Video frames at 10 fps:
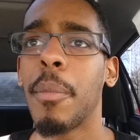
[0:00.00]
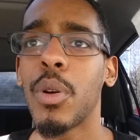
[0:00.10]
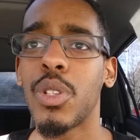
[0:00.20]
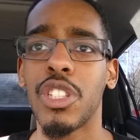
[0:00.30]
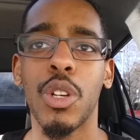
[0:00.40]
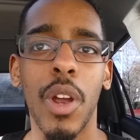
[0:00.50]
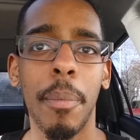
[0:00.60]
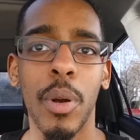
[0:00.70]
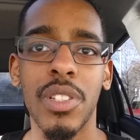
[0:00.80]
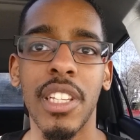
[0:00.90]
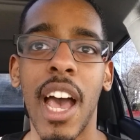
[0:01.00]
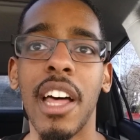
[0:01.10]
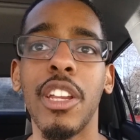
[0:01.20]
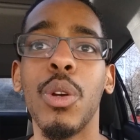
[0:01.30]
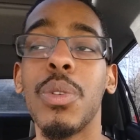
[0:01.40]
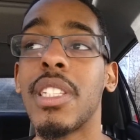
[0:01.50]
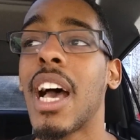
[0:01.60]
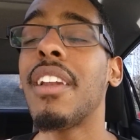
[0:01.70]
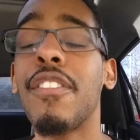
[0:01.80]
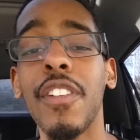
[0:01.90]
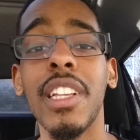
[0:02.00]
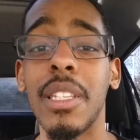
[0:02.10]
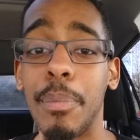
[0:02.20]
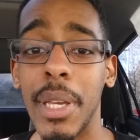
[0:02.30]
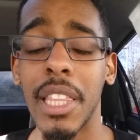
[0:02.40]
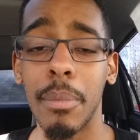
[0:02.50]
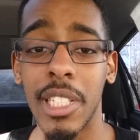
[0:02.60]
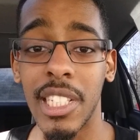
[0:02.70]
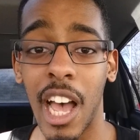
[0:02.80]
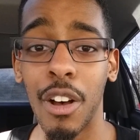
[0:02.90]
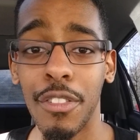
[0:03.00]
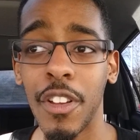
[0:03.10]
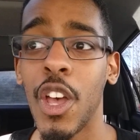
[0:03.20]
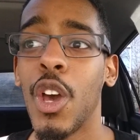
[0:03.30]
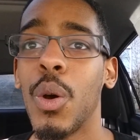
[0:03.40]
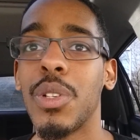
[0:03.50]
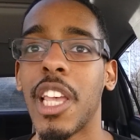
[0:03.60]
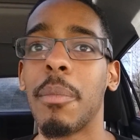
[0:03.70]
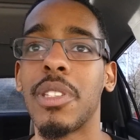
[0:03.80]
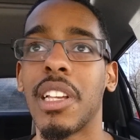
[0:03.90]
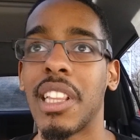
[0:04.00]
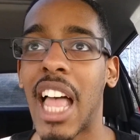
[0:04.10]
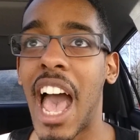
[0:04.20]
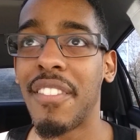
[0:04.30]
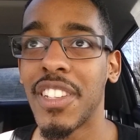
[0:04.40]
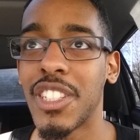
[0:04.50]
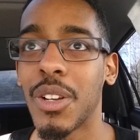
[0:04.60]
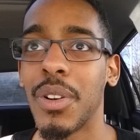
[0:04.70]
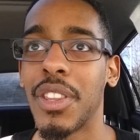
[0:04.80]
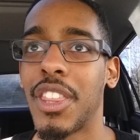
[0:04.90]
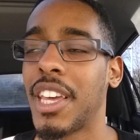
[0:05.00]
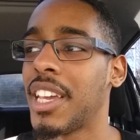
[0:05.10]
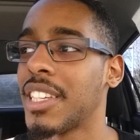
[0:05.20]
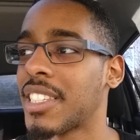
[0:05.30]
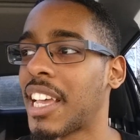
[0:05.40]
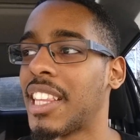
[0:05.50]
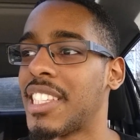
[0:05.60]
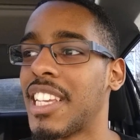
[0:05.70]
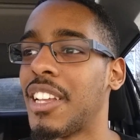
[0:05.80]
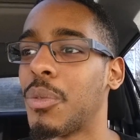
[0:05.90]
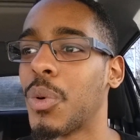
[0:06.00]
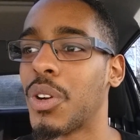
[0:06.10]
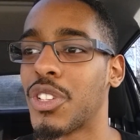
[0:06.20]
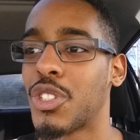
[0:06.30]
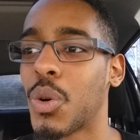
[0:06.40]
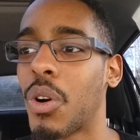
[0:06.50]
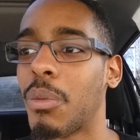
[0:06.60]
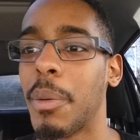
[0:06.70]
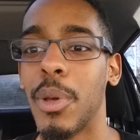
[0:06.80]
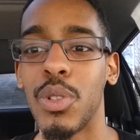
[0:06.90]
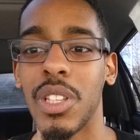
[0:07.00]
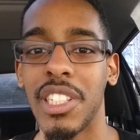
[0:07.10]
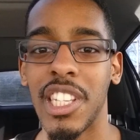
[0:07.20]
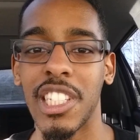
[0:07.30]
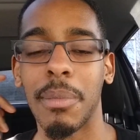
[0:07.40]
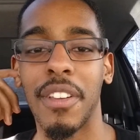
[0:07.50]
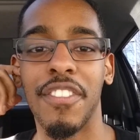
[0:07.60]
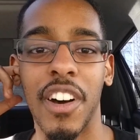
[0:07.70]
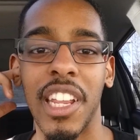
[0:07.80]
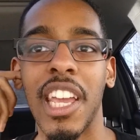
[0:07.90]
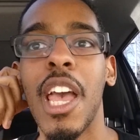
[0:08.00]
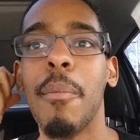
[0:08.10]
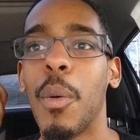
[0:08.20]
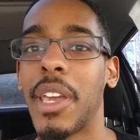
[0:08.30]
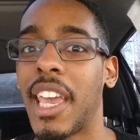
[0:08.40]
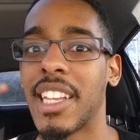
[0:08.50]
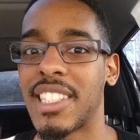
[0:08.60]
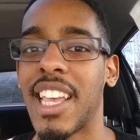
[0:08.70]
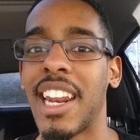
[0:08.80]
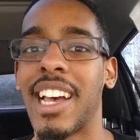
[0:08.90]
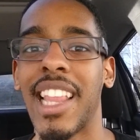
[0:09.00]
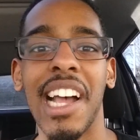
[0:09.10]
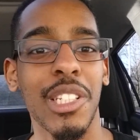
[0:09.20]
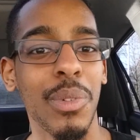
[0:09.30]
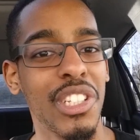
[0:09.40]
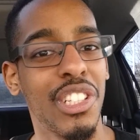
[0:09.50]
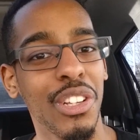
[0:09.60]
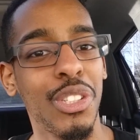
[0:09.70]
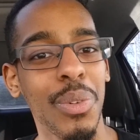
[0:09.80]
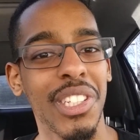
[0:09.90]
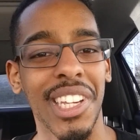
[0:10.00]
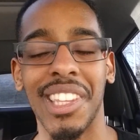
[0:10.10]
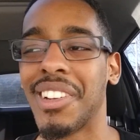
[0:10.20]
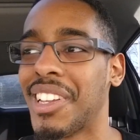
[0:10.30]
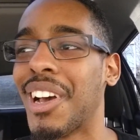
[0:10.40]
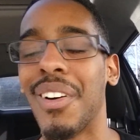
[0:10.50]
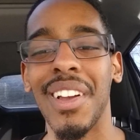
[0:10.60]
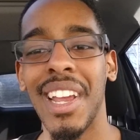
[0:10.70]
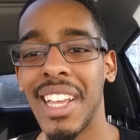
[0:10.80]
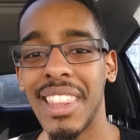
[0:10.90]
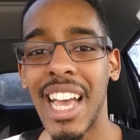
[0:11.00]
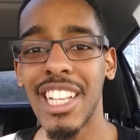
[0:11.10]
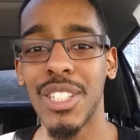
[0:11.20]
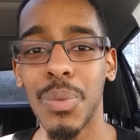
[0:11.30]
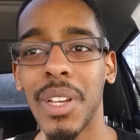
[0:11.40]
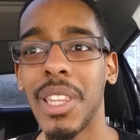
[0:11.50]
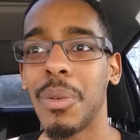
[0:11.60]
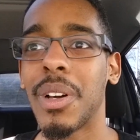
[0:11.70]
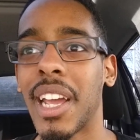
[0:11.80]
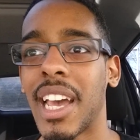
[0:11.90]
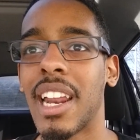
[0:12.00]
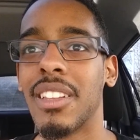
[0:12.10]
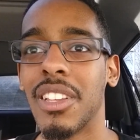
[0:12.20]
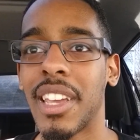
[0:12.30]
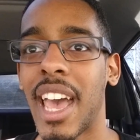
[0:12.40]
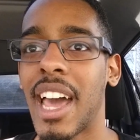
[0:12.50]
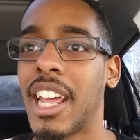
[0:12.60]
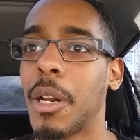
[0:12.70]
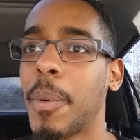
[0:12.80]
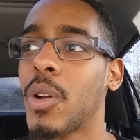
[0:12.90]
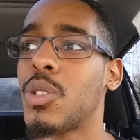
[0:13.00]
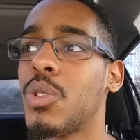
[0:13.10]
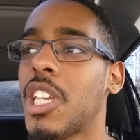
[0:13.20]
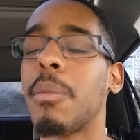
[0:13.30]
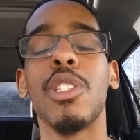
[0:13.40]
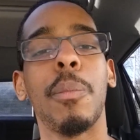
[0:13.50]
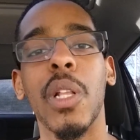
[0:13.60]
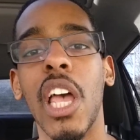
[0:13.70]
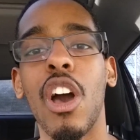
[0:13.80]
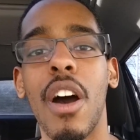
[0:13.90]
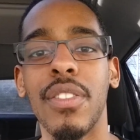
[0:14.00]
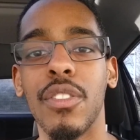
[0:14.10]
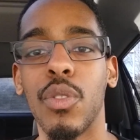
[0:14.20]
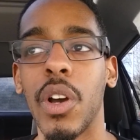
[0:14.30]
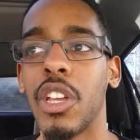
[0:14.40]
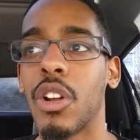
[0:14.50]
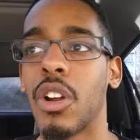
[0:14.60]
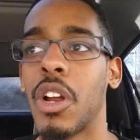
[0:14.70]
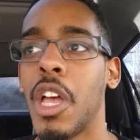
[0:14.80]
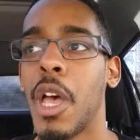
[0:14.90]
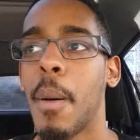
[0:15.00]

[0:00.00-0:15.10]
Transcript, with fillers: person has a great personality, who is not afraid to be themselves, who's able to laugh at certain things. Like let's say we're in a store and we mutually see something funny, but we can't say it out loud, so we just look to each other. You know, that's really what I kind of look at. And a person who's able to play off of what your